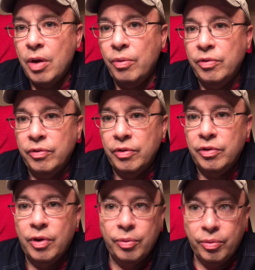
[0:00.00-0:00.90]
which is a
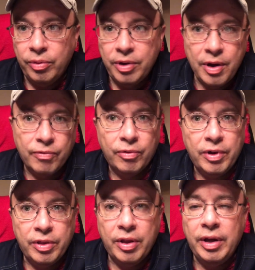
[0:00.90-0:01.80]
total
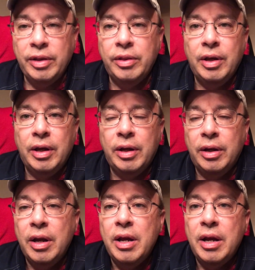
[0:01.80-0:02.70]
different thing than
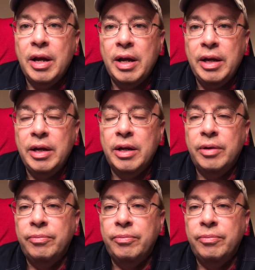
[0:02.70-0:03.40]
a